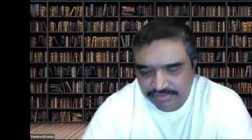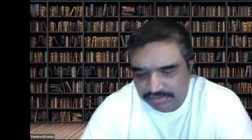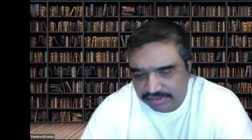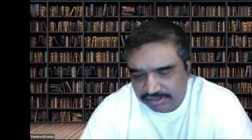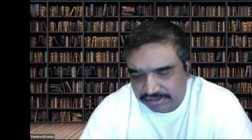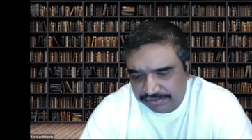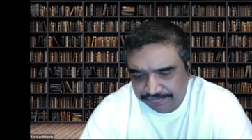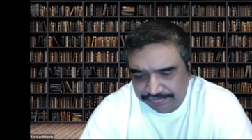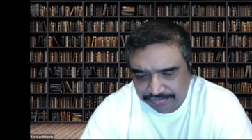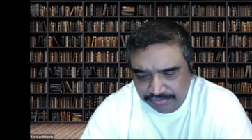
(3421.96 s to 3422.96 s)

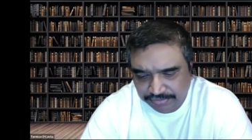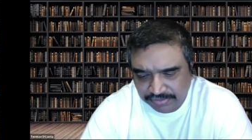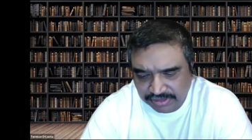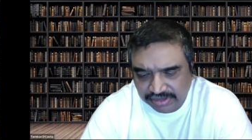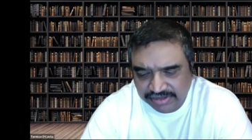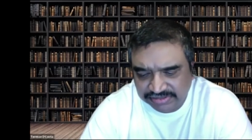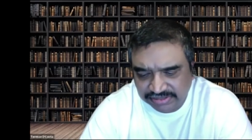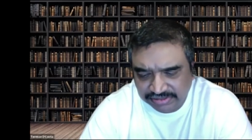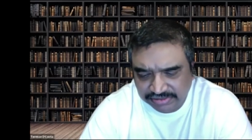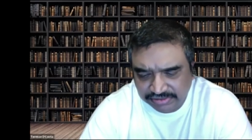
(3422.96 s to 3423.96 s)
that
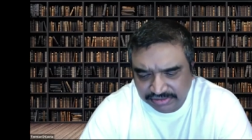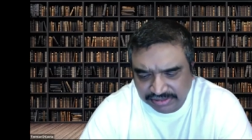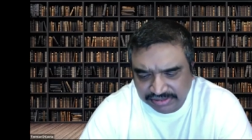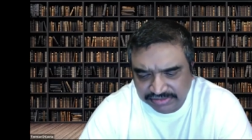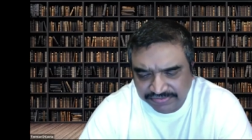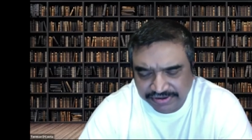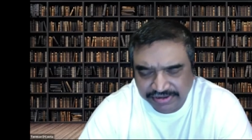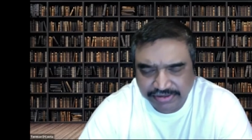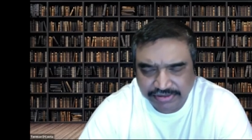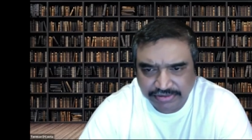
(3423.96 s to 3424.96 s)
is a
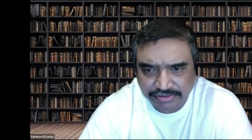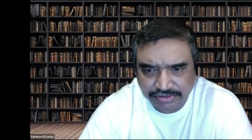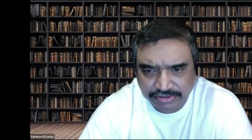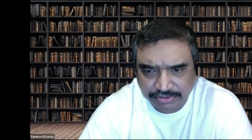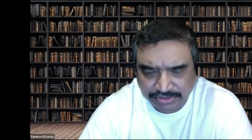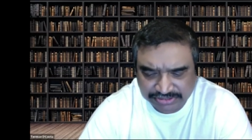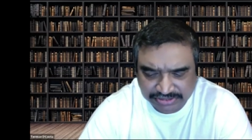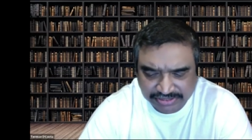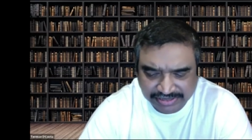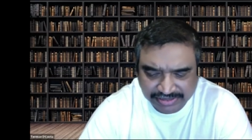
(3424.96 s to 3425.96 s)
very good
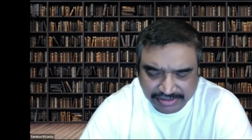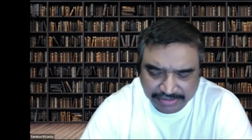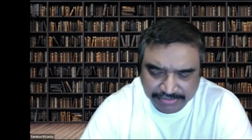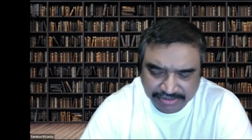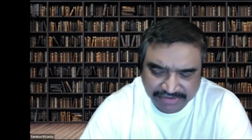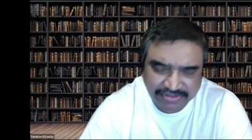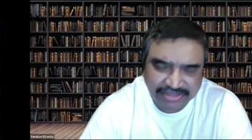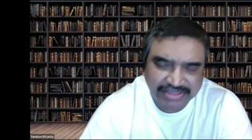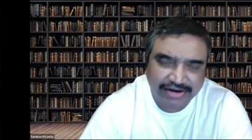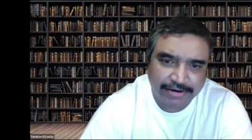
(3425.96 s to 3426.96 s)
question, and I believe
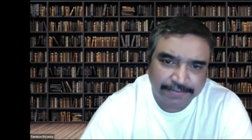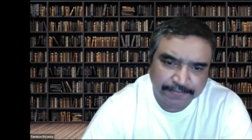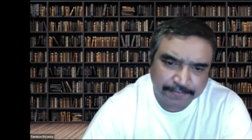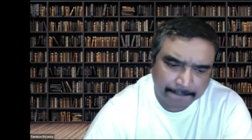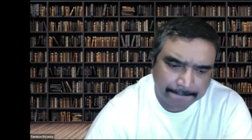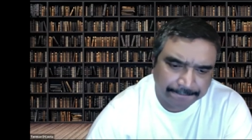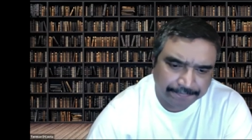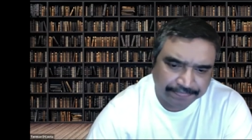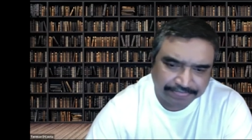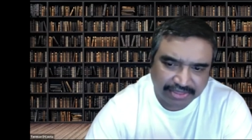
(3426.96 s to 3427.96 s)
that there are
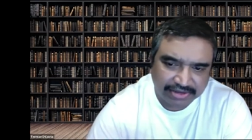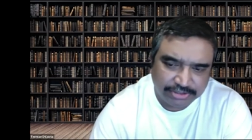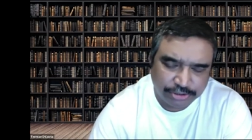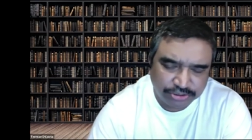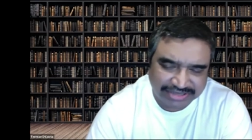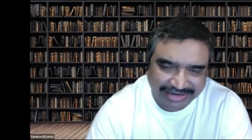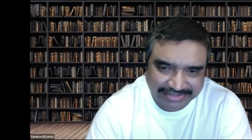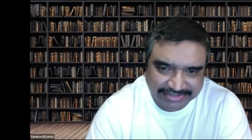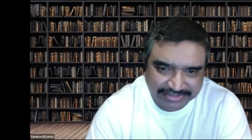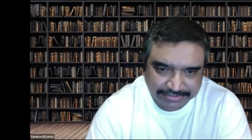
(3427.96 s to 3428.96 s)
two
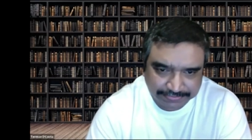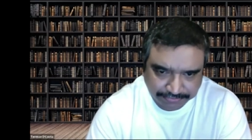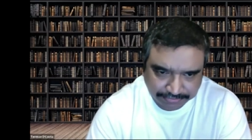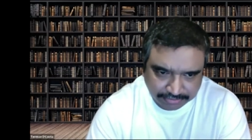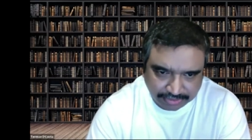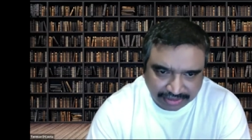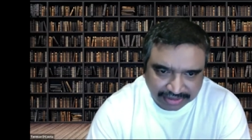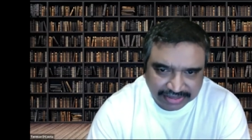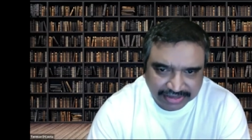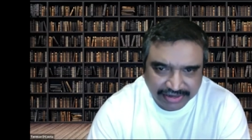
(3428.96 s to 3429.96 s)
sides
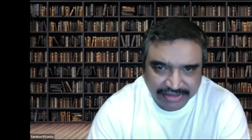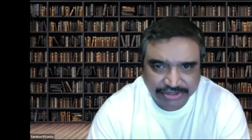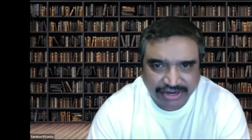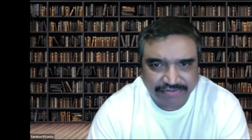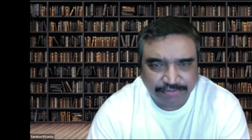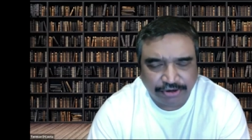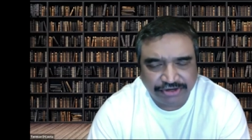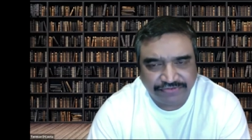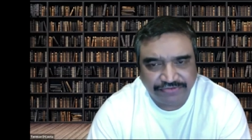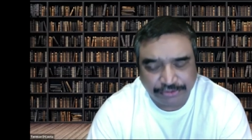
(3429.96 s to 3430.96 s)
that need to have a
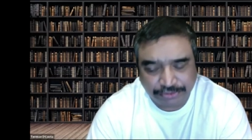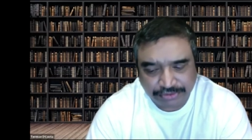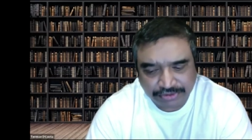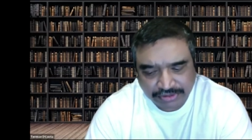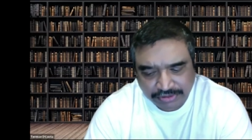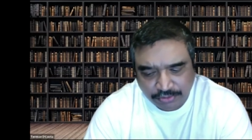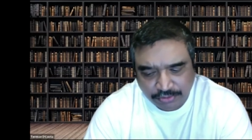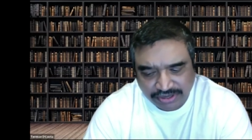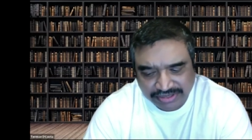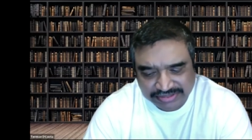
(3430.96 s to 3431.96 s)
point of view.
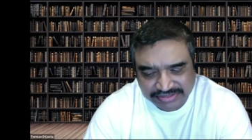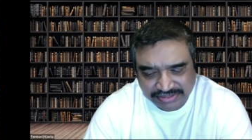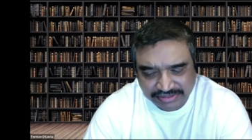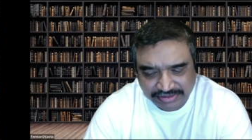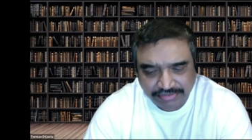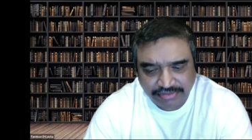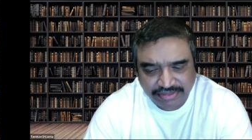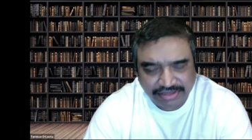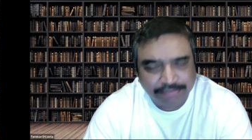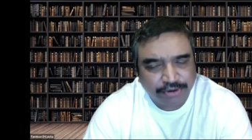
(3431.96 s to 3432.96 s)
One is the
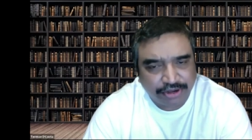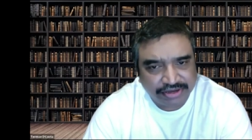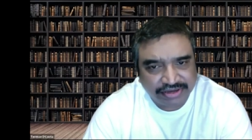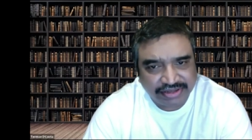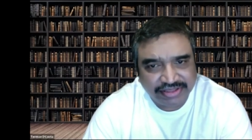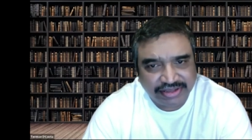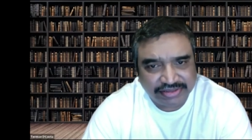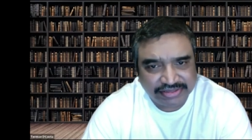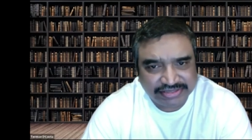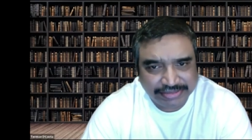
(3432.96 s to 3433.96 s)
employer and the other
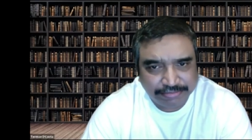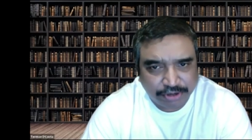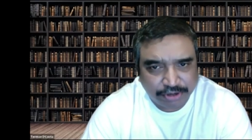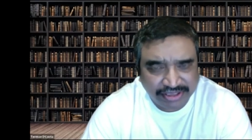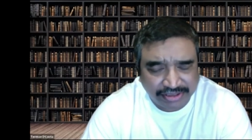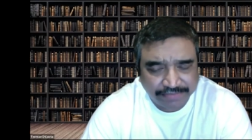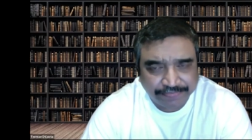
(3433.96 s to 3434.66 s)
is the employee.